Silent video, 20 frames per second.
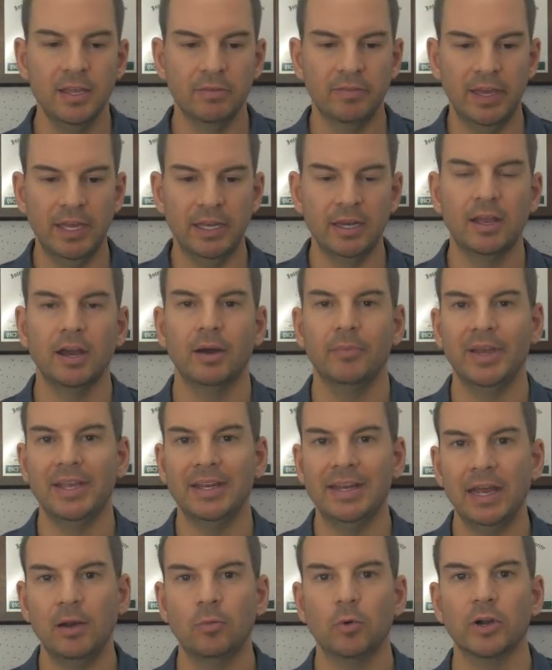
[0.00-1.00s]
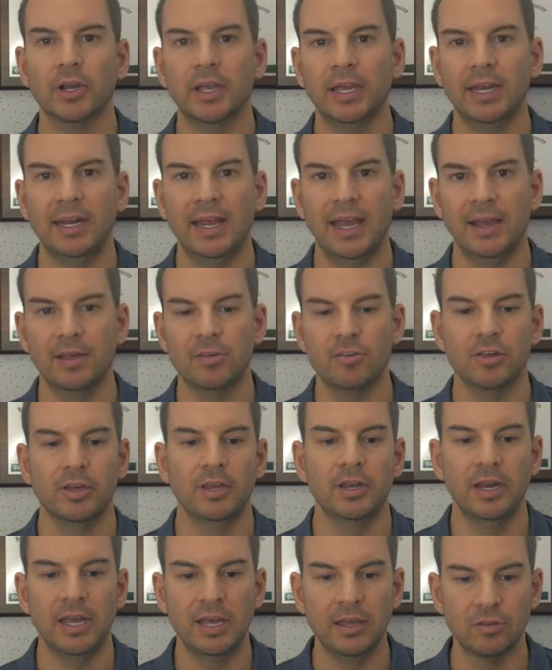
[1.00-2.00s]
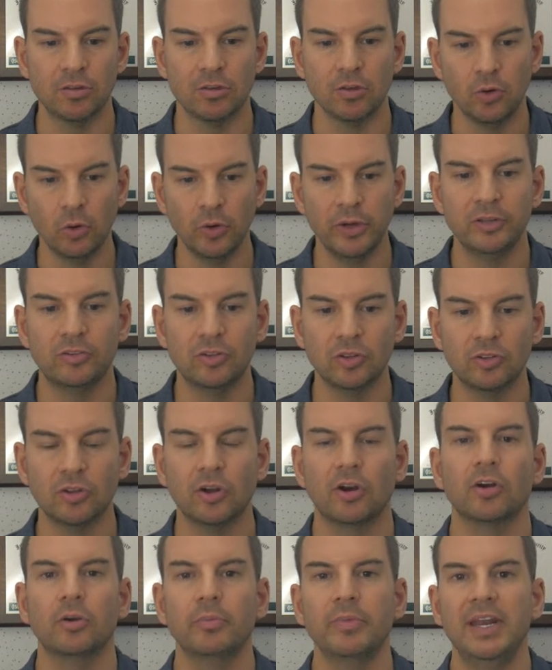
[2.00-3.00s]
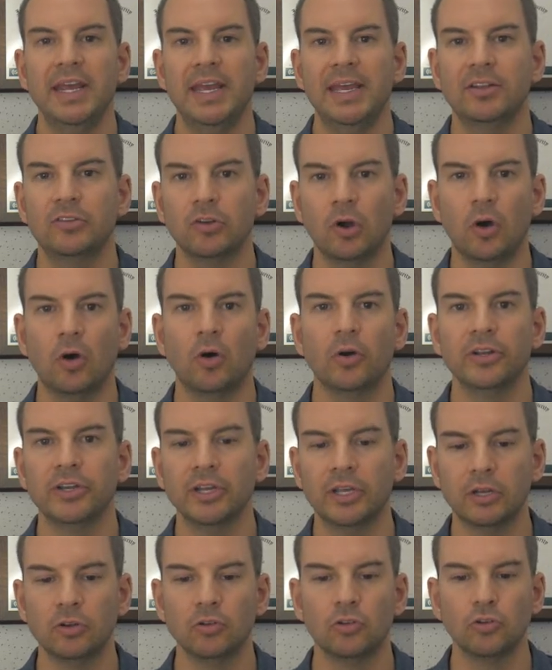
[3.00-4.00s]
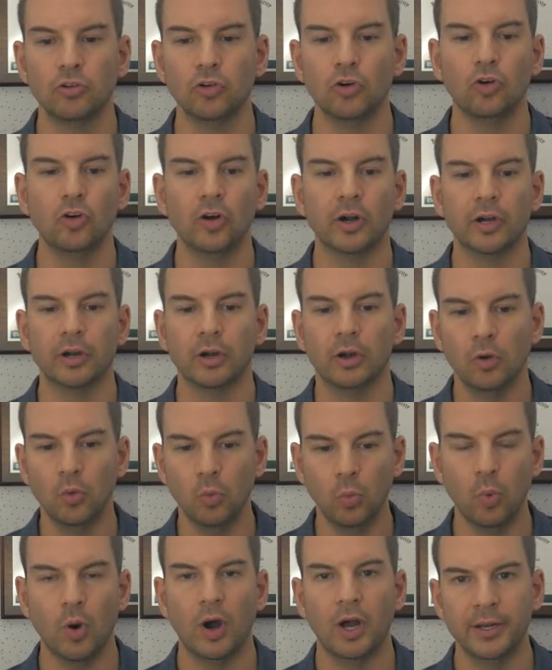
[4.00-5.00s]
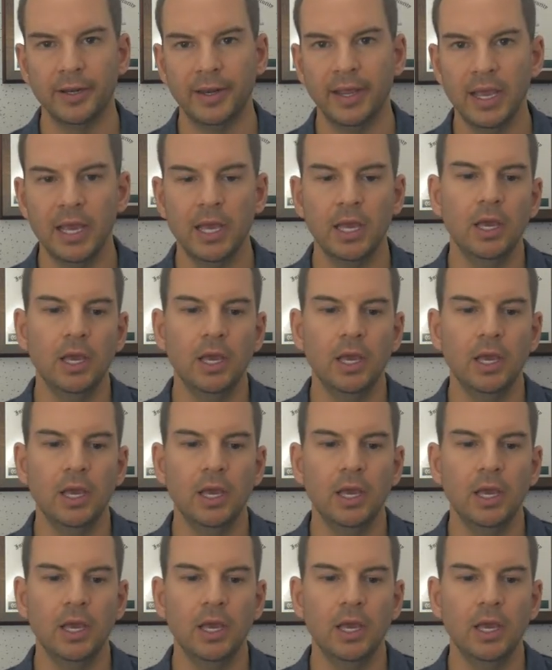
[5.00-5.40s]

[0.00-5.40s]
the incoming network connection is going to terminate on controller one.